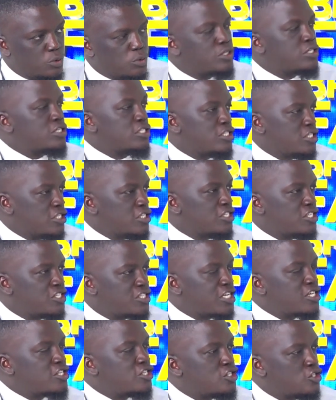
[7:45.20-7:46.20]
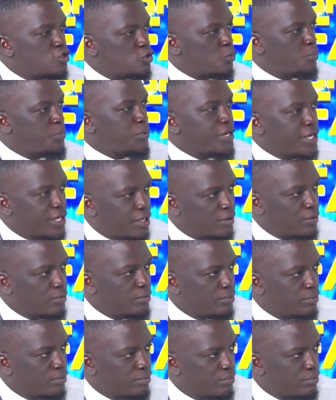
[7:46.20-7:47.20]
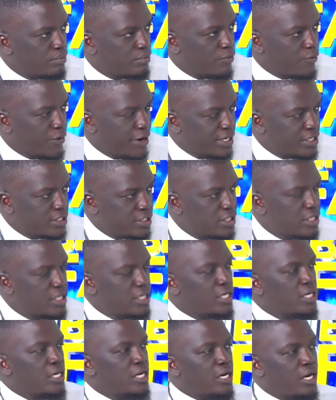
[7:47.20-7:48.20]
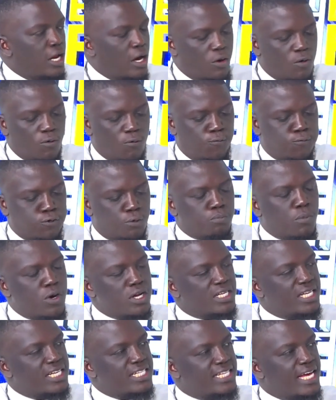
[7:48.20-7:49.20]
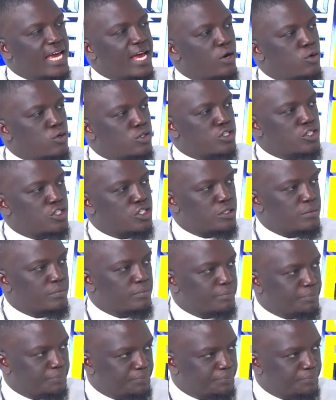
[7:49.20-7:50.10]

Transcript: Which is, in this case, is UPL. Yes. Right? Now, football is an entire ecosystem,